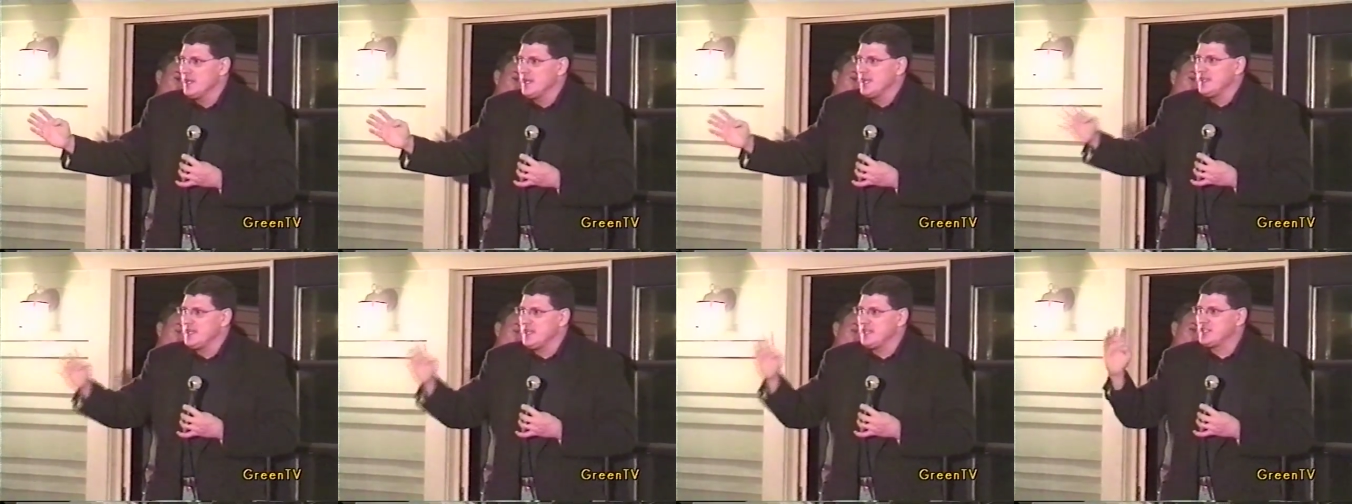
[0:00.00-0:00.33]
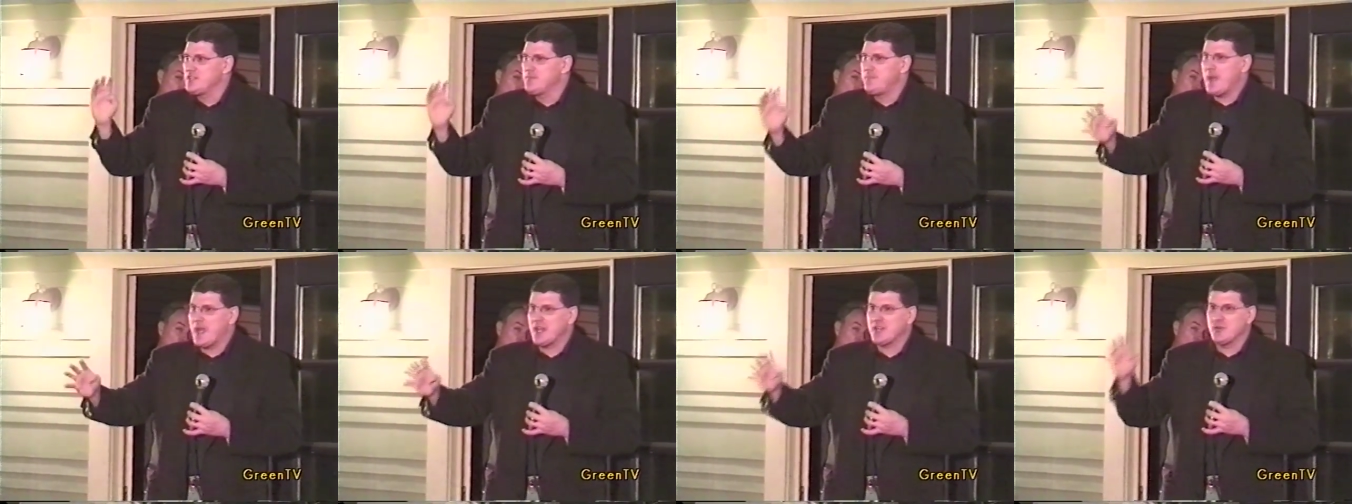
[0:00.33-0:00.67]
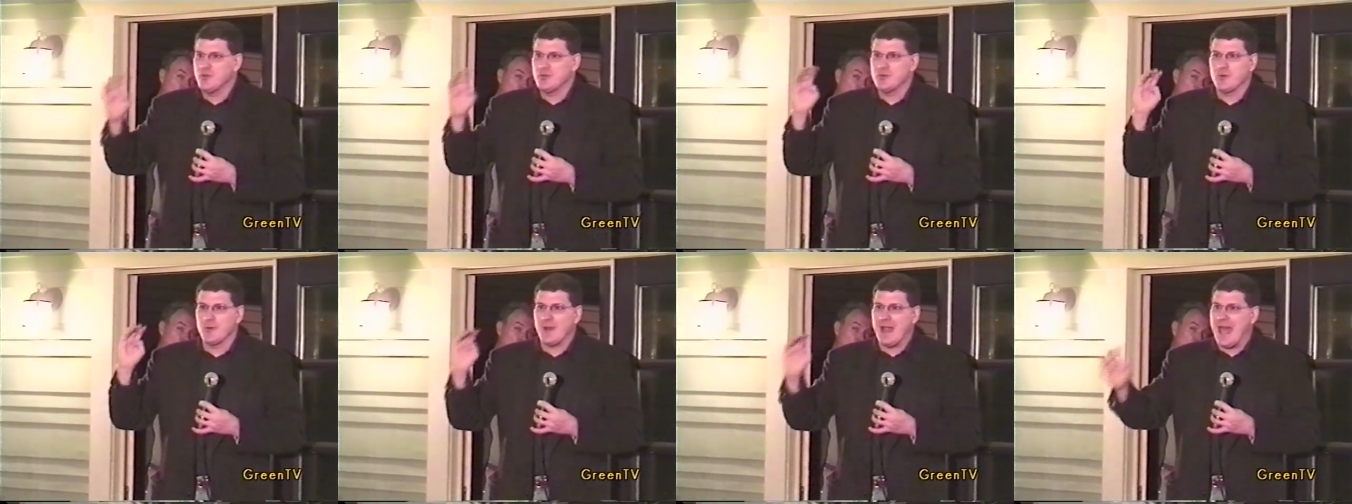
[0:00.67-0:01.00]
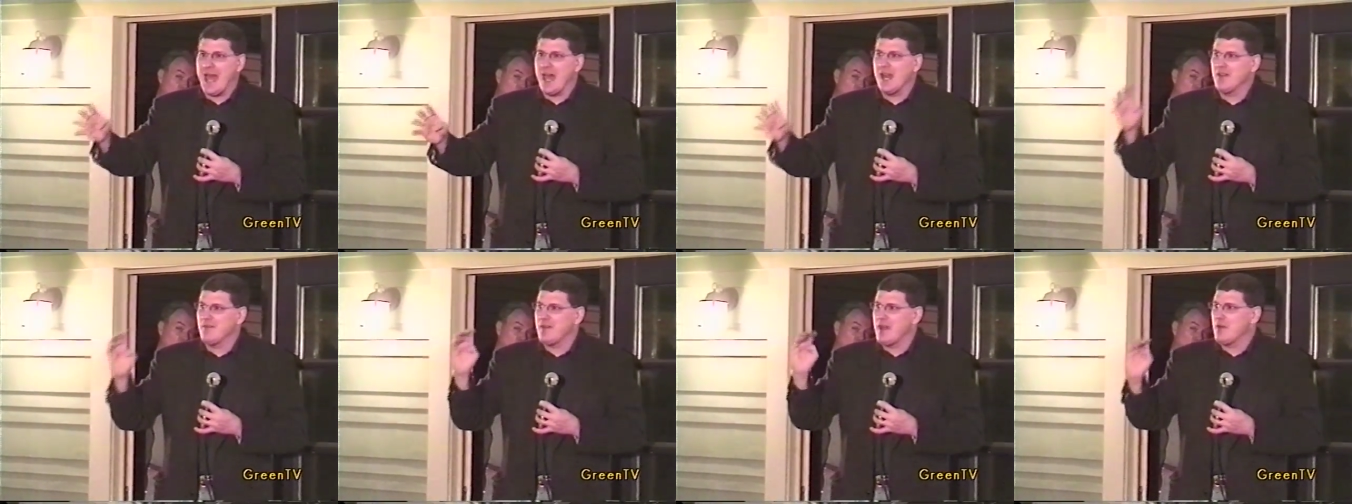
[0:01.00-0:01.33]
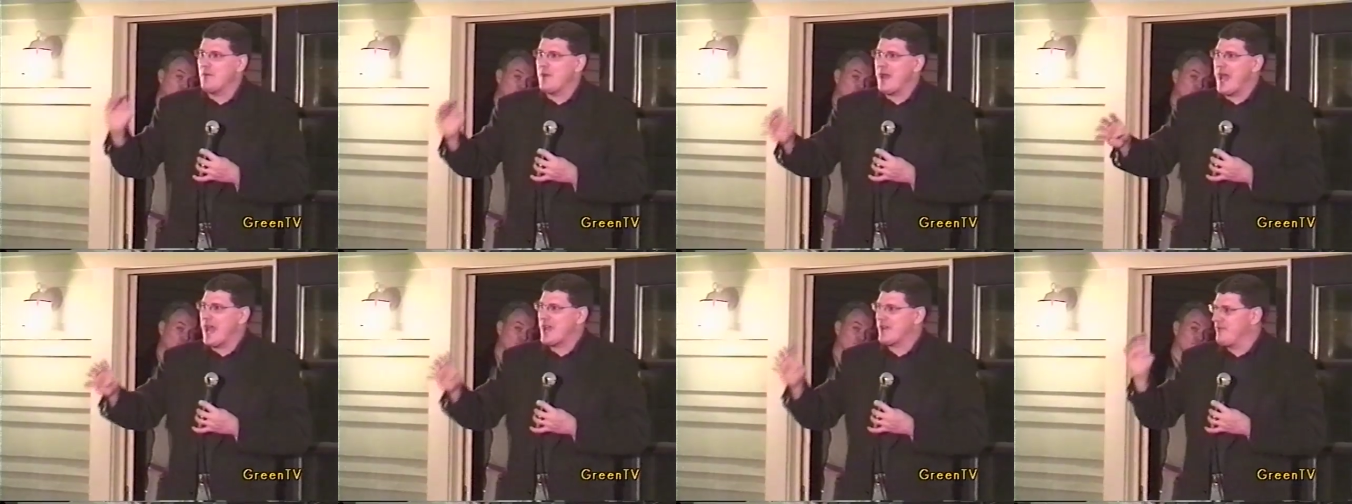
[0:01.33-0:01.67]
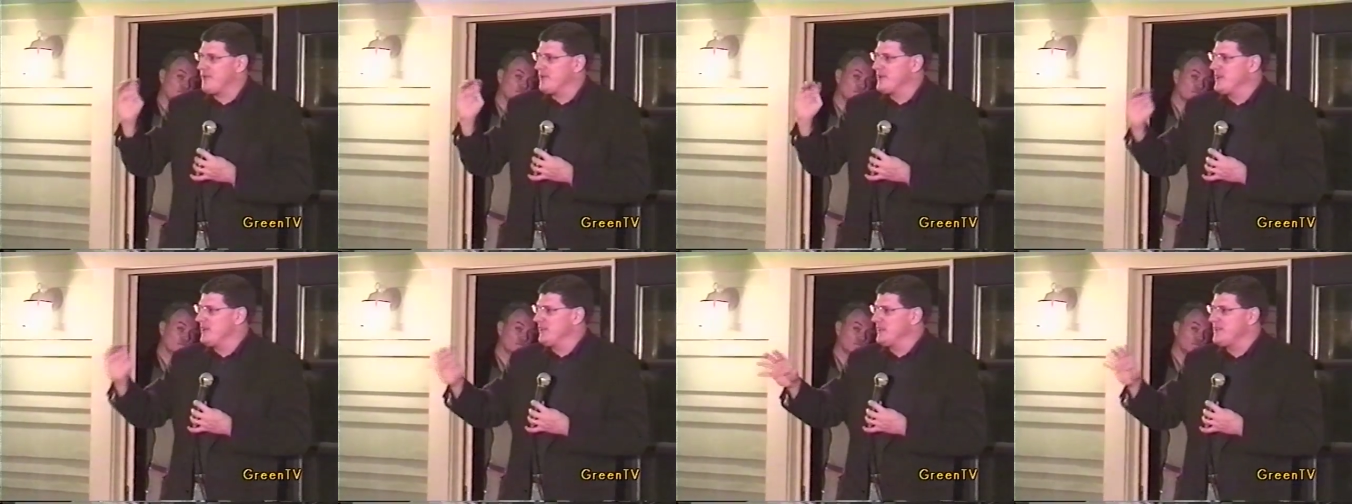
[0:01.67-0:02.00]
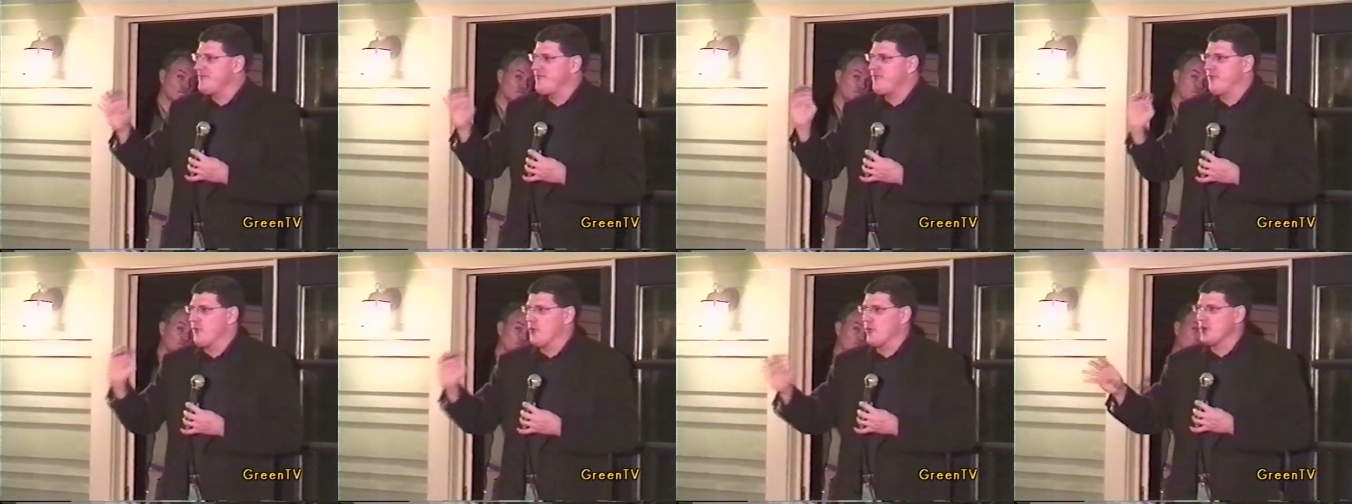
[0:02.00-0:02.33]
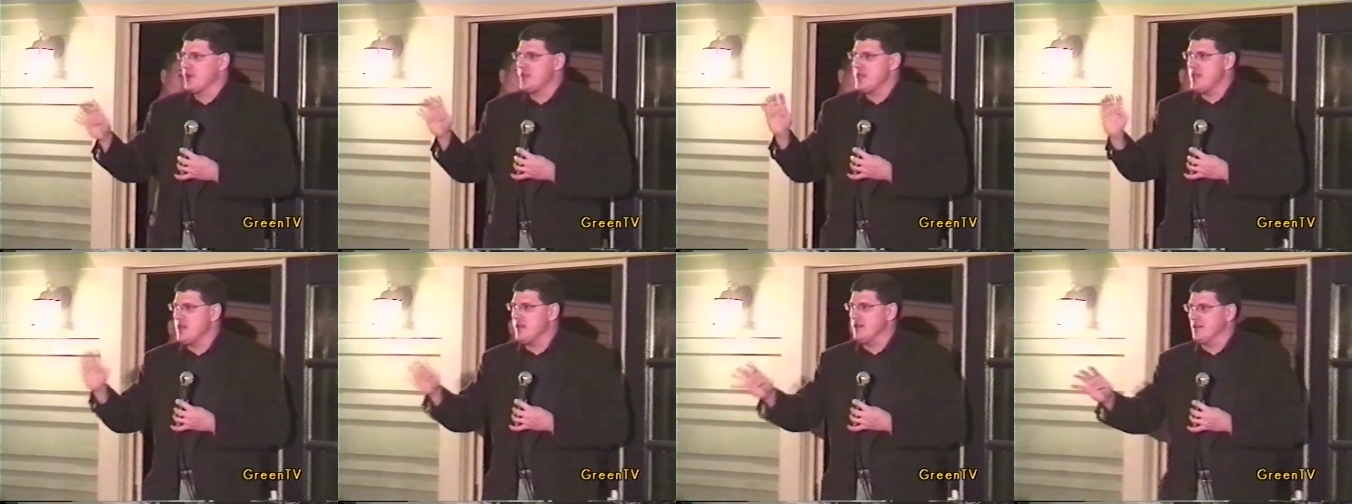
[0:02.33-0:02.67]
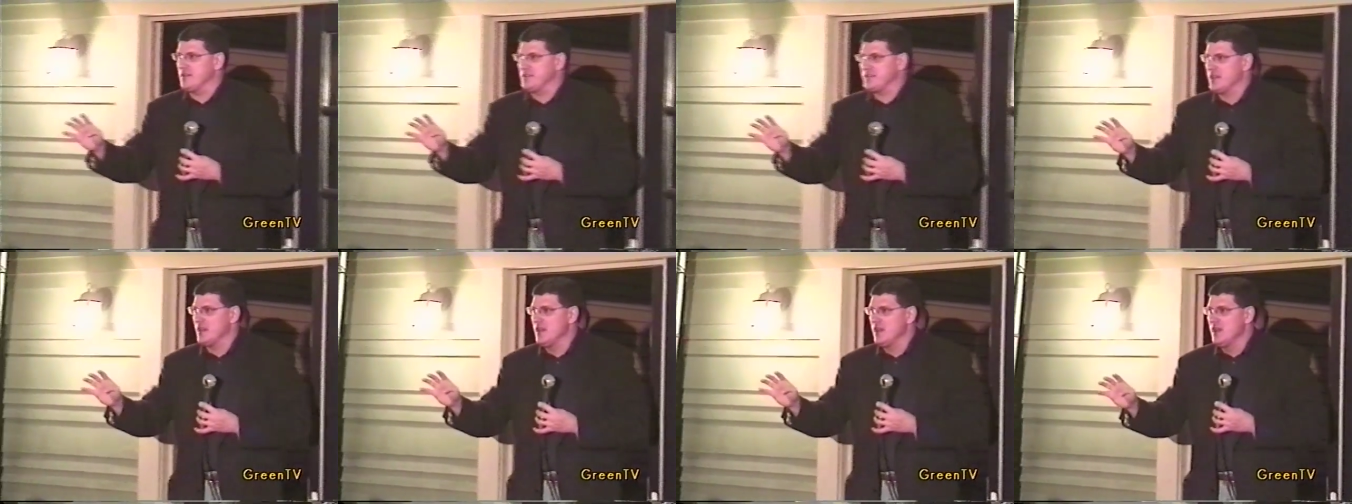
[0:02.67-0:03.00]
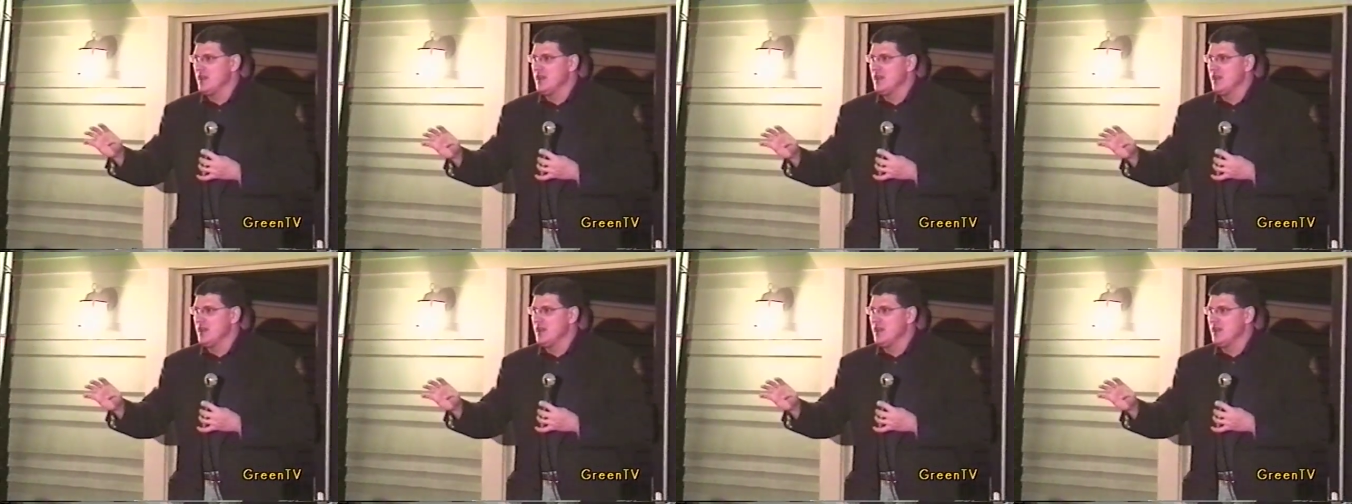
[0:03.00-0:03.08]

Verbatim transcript: The inspectors were out of Iraq for nearly four years.